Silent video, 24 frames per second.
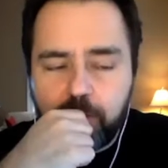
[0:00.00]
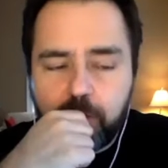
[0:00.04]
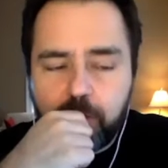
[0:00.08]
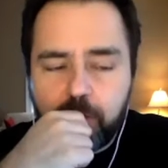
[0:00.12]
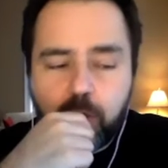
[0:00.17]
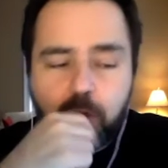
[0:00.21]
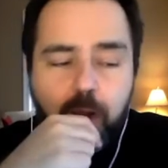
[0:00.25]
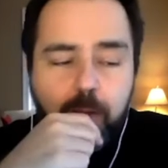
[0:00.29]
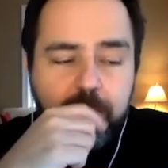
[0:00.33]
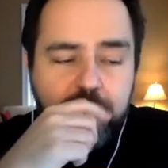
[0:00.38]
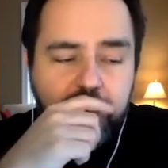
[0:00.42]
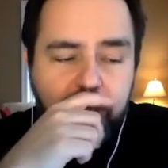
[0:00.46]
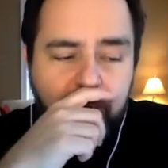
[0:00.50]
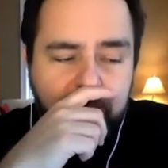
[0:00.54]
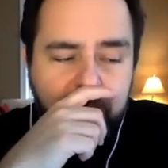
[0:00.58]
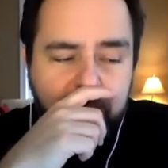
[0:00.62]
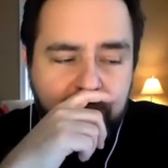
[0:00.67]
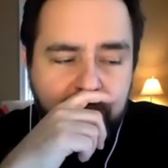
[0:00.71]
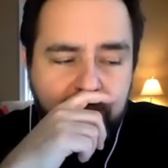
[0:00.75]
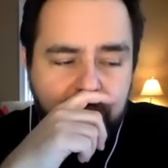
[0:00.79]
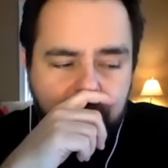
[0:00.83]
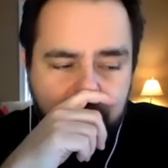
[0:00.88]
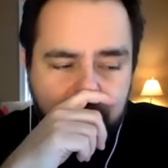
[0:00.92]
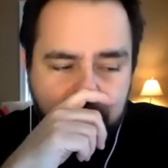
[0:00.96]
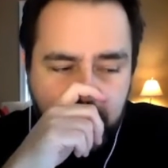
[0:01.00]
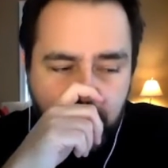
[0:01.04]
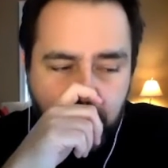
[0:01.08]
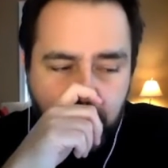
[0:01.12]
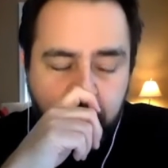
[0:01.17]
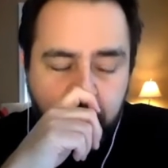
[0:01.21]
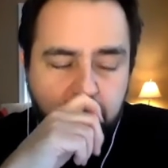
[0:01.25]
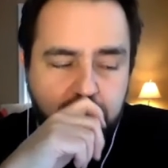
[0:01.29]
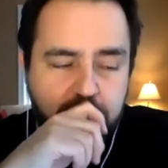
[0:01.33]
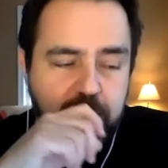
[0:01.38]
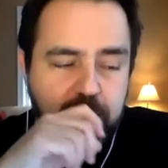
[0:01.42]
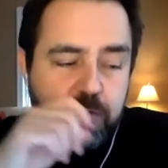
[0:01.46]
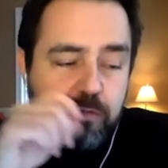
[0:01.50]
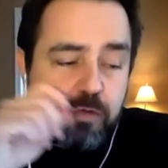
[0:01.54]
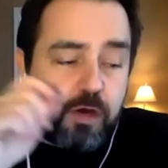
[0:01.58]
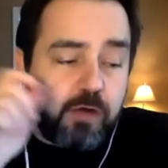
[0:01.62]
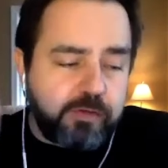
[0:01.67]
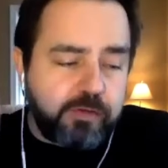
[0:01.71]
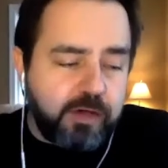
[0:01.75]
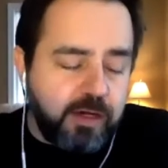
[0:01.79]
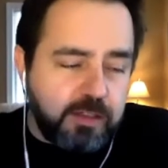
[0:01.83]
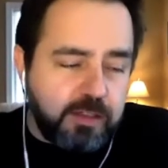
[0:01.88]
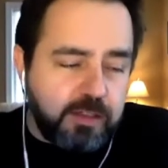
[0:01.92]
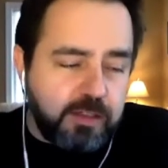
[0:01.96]
Well, I mean, I say it as someone who's seen
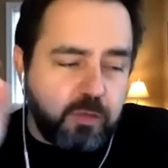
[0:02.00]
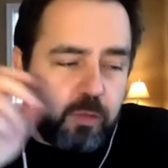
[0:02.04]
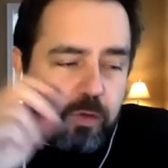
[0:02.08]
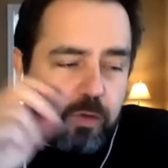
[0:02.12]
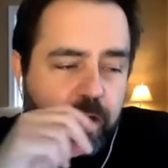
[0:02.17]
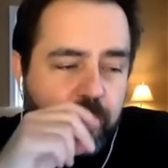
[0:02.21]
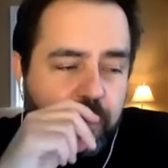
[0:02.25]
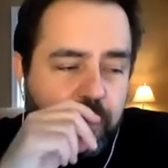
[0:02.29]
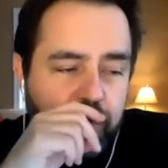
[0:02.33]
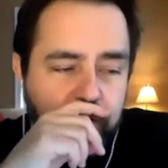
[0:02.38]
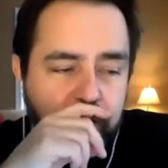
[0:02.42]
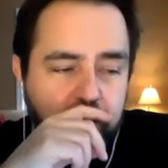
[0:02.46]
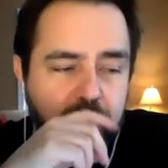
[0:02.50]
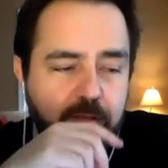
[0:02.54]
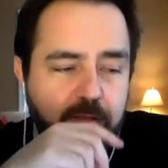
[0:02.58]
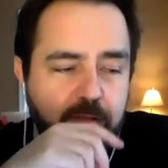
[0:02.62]
rough cuts where